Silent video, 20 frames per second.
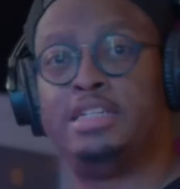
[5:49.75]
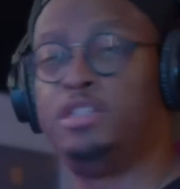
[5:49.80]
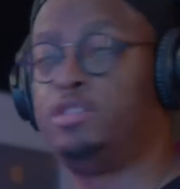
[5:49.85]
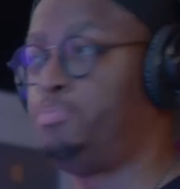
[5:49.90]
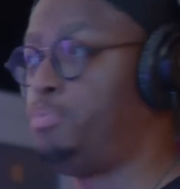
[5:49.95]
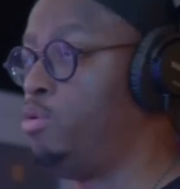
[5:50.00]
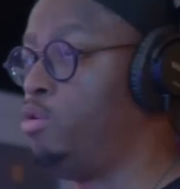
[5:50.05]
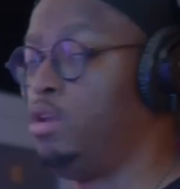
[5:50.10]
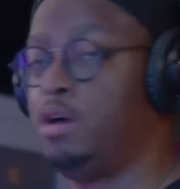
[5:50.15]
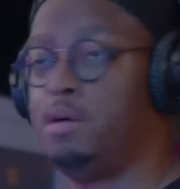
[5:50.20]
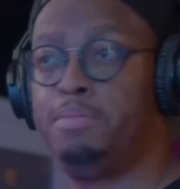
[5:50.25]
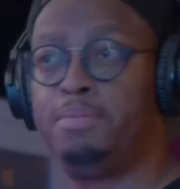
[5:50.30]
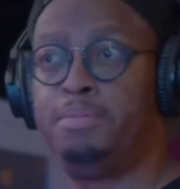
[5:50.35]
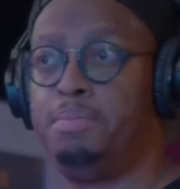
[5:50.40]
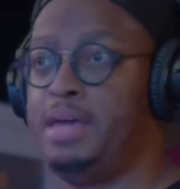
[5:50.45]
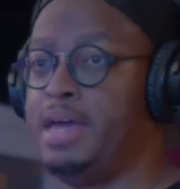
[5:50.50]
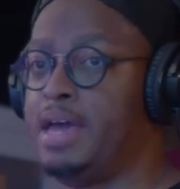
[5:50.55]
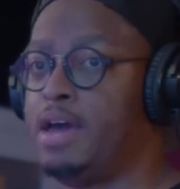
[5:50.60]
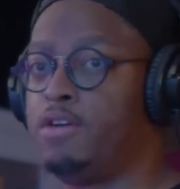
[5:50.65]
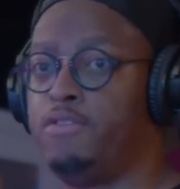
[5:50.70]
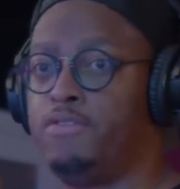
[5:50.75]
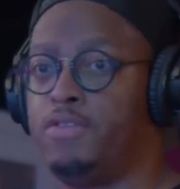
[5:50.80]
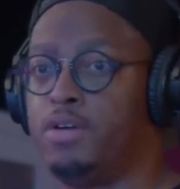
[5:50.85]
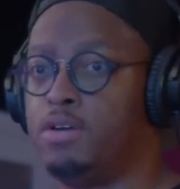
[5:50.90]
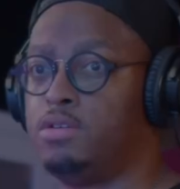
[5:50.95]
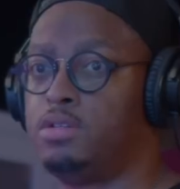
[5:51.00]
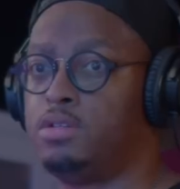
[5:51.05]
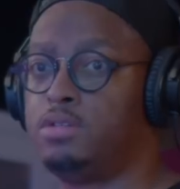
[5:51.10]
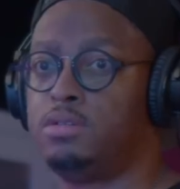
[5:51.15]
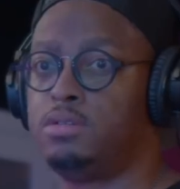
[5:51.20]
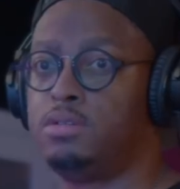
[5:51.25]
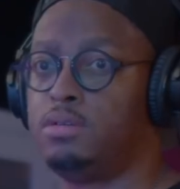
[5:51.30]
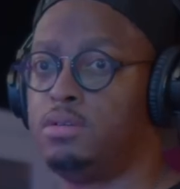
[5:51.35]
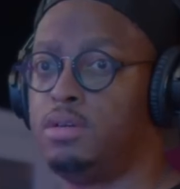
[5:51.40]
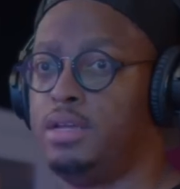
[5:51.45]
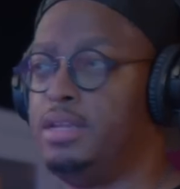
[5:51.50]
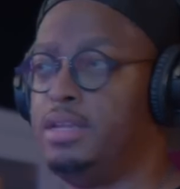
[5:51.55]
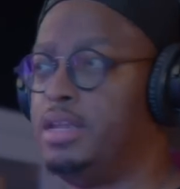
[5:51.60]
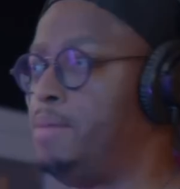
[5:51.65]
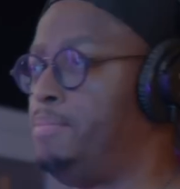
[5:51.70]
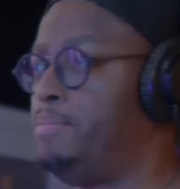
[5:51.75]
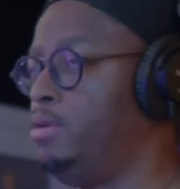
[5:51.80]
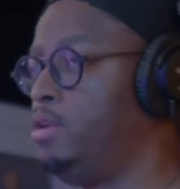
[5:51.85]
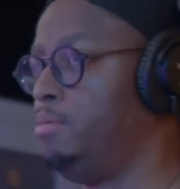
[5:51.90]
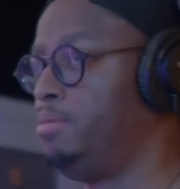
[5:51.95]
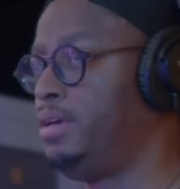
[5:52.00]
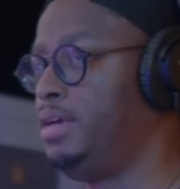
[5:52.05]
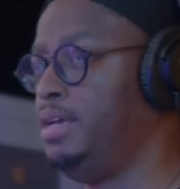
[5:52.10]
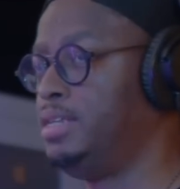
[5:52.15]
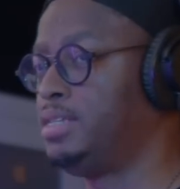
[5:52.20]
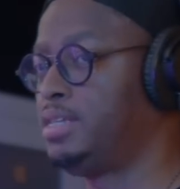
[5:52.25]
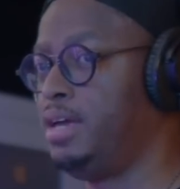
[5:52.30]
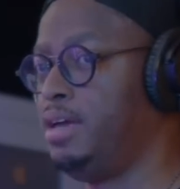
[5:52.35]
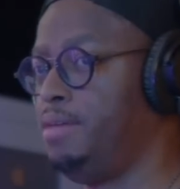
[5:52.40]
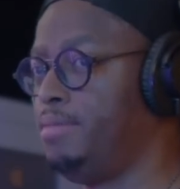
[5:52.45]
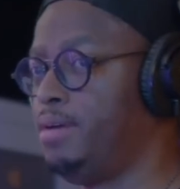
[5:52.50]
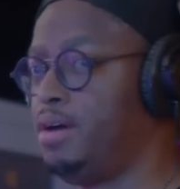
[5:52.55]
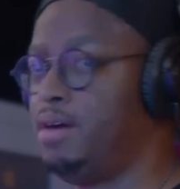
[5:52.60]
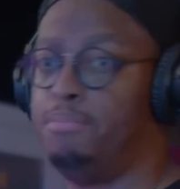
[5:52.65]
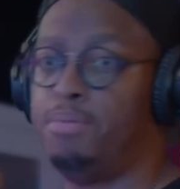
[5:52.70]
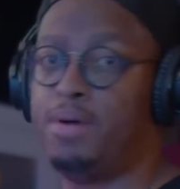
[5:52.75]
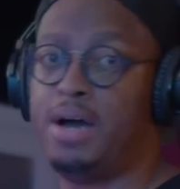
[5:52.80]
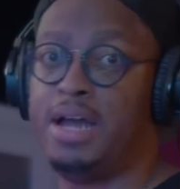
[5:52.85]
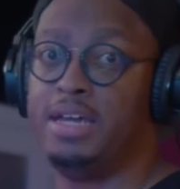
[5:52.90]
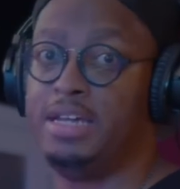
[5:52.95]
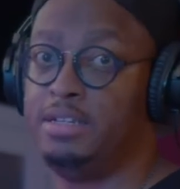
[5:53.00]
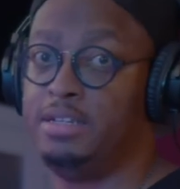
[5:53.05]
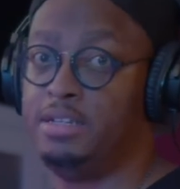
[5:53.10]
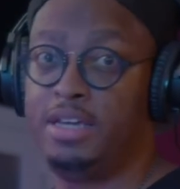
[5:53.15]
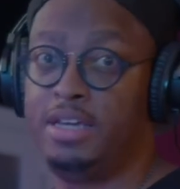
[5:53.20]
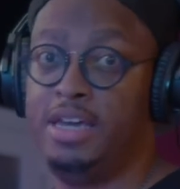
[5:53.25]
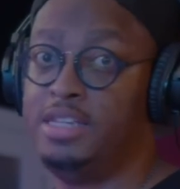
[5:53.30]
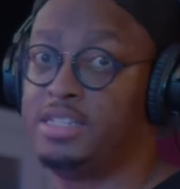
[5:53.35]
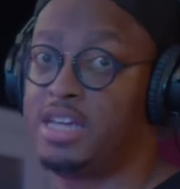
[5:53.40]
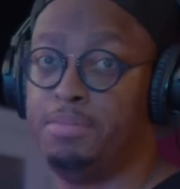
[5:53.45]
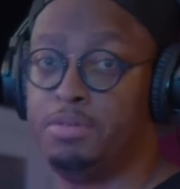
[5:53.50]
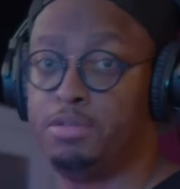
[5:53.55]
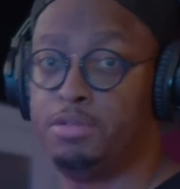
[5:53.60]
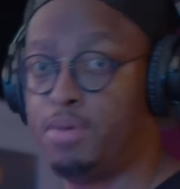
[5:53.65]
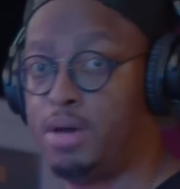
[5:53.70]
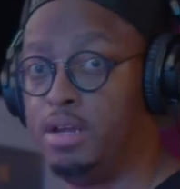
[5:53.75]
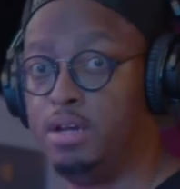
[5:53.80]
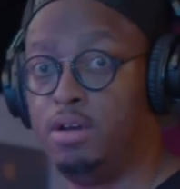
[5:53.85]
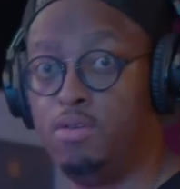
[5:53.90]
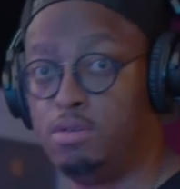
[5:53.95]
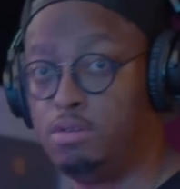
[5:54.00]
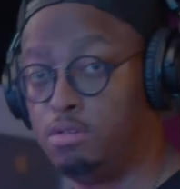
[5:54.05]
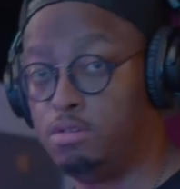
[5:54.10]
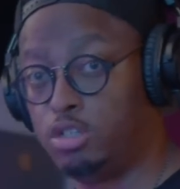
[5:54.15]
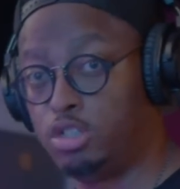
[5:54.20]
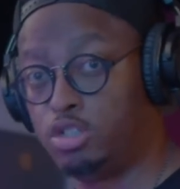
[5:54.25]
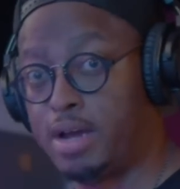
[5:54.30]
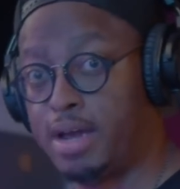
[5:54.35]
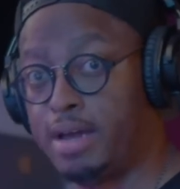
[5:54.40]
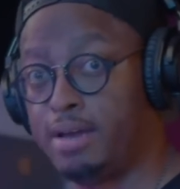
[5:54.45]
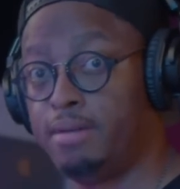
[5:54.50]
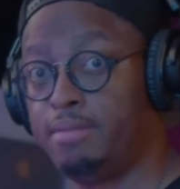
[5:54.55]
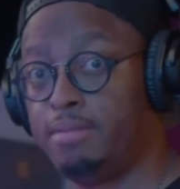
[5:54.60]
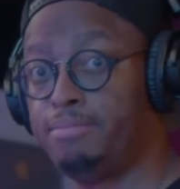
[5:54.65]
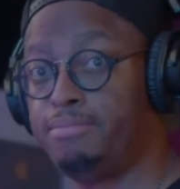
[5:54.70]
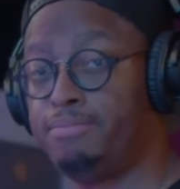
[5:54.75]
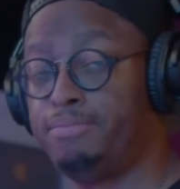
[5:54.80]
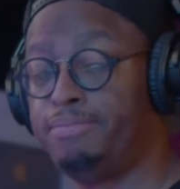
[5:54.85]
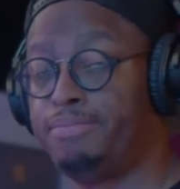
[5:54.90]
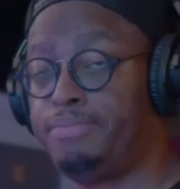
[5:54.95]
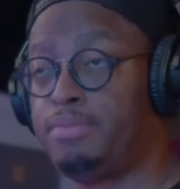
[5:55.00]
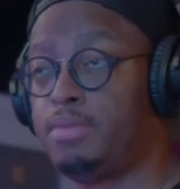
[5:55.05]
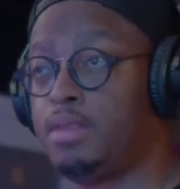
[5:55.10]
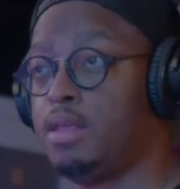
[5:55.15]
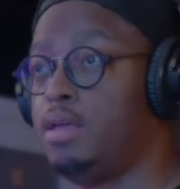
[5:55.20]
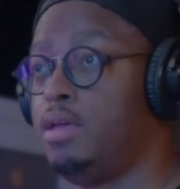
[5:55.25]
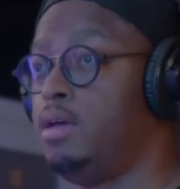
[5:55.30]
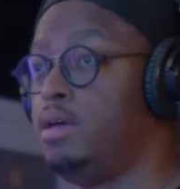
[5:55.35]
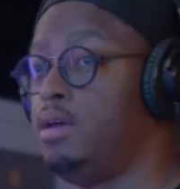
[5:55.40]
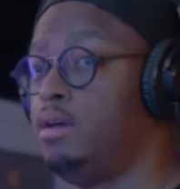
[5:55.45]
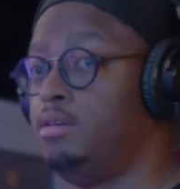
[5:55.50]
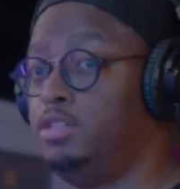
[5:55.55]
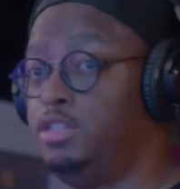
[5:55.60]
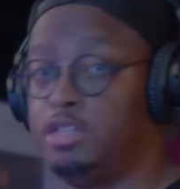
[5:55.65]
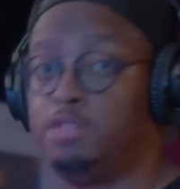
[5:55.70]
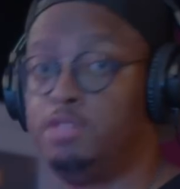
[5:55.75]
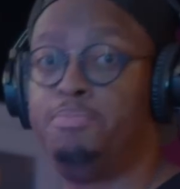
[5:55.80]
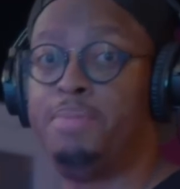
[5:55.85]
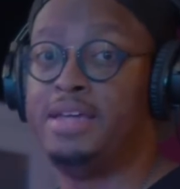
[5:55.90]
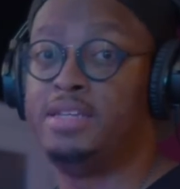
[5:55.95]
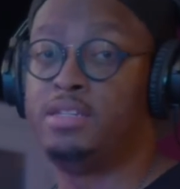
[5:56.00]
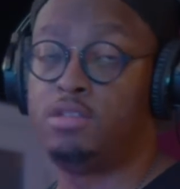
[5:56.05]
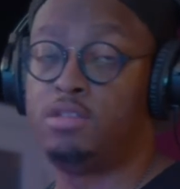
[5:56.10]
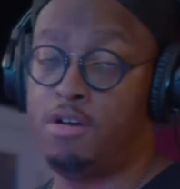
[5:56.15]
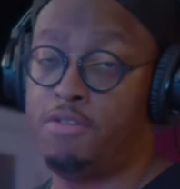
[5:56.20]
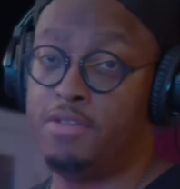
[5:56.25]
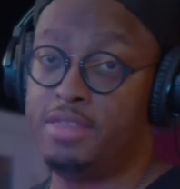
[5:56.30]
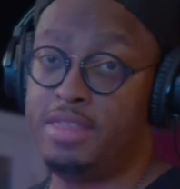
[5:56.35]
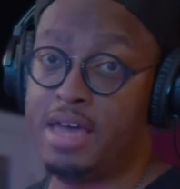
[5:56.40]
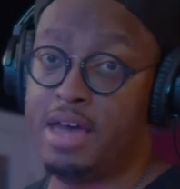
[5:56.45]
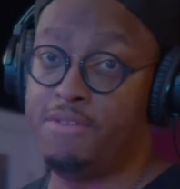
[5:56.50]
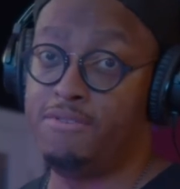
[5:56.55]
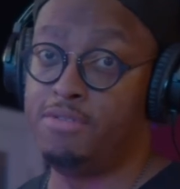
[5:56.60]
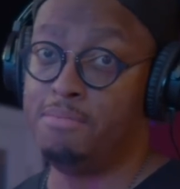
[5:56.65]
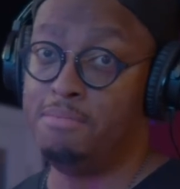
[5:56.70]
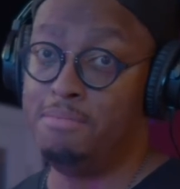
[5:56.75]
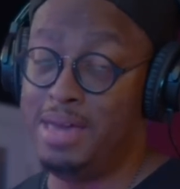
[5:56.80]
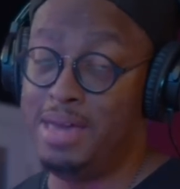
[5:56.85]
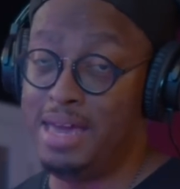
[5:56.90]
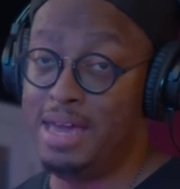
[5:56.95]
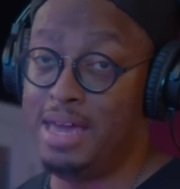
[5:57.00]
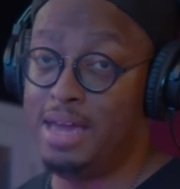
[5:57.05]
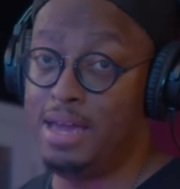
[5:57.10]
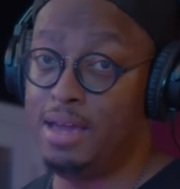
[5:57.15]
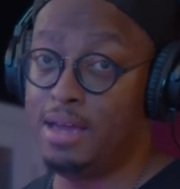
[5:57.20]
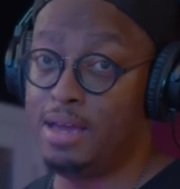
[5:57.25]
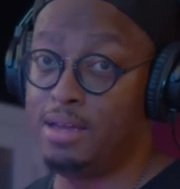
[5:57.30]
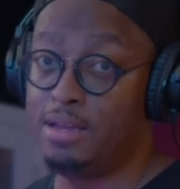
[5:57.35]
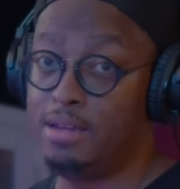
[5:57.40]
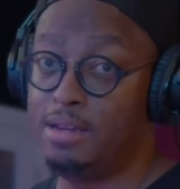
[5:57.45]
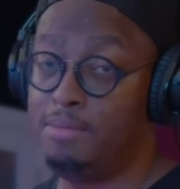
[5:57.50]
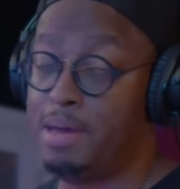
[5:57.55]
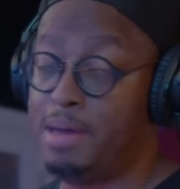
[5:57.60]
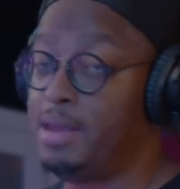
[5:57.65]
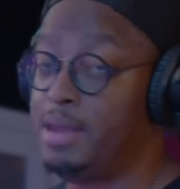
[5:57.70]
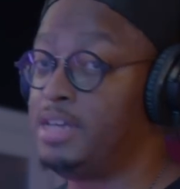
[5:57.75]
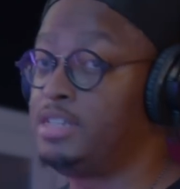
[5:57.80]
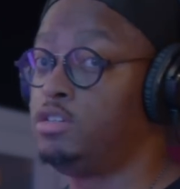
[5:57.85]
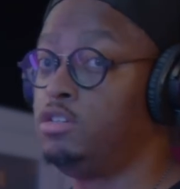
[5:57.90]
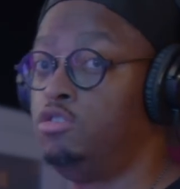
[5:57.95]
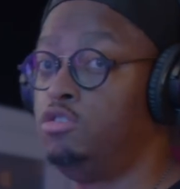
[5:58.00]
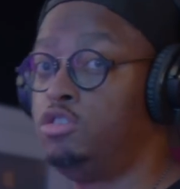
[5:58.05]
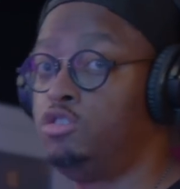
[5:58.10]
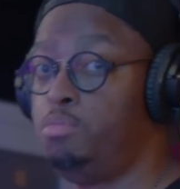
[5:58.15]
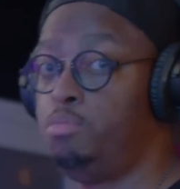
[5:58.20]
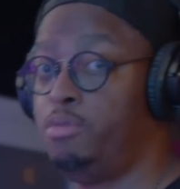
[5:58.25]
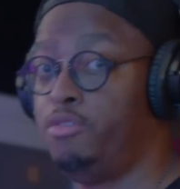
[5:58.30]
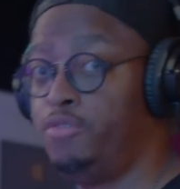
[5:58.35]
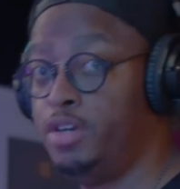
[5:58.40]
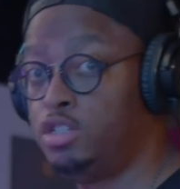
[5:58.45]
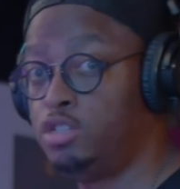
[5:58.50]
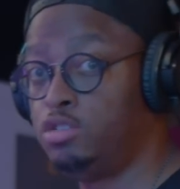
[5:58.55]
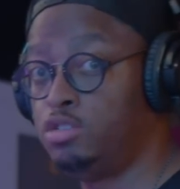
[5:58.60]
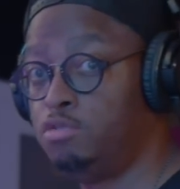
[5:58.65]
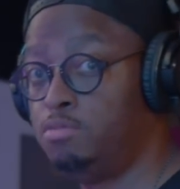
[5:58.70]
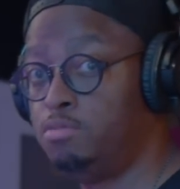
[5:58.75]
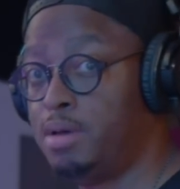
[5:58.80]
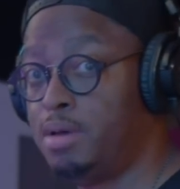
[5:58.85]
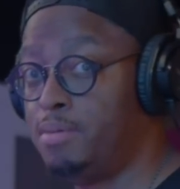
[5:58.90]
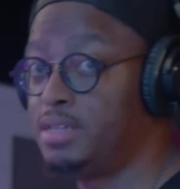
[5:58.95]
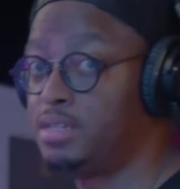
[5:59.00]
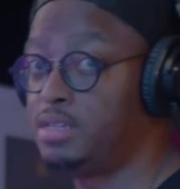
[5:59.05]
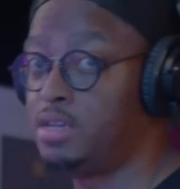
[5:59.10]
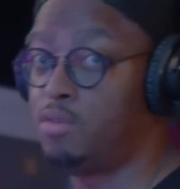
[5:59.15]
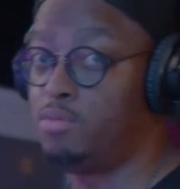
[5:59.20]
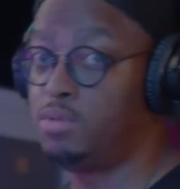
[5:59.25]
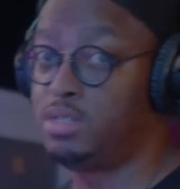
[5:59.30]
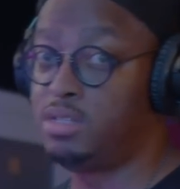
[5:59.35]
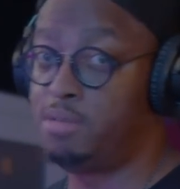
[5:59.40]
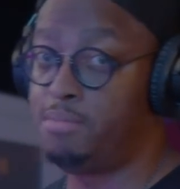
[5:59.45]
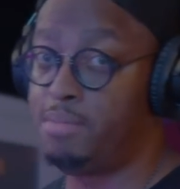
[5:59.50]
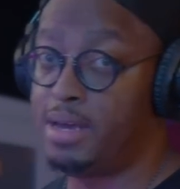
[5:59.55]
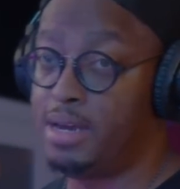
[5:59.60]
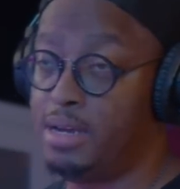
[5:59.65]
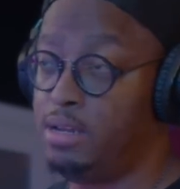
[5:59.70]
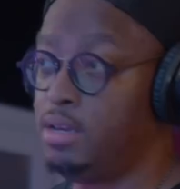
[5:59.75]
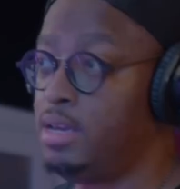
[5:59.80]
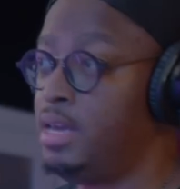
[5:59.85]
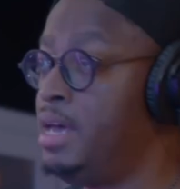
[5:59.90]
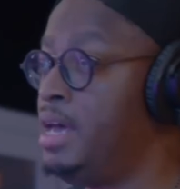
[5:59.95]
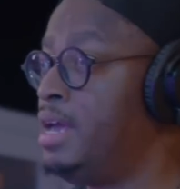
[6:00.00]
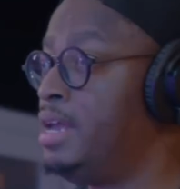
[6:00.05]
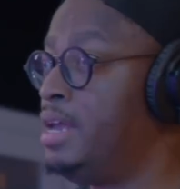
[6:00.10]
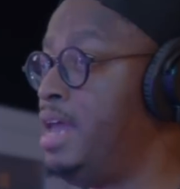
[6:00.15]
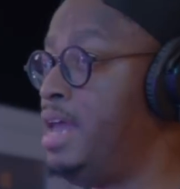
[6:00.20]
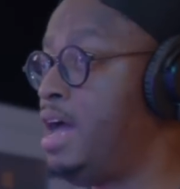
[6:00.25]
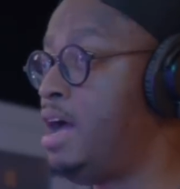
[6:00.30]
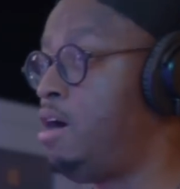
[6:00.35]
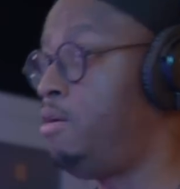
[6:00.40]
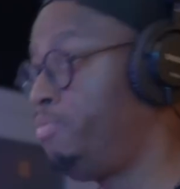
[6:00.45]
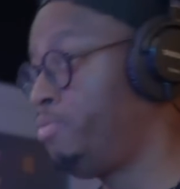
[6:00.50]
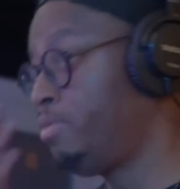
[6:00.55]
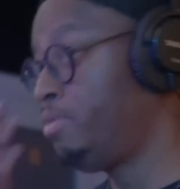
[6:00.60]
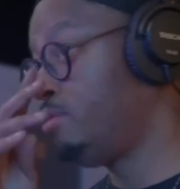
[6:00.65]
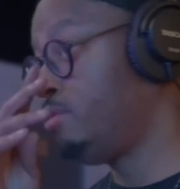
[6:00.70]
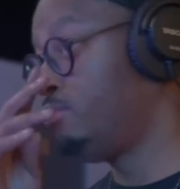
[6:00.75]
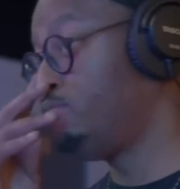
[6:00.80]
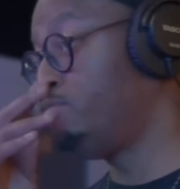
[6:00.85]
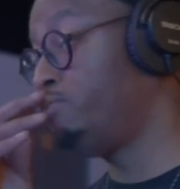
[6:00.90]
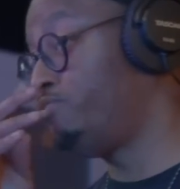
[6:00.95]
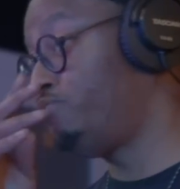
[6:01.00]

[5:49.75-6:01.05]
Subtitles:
I just pull up Pianoverse, and then I pull up Keyscape. Keyscape is probably going on the track, just based off of that. For me, maybe that's a little superficial. Maybe that's not what somebody look. Now,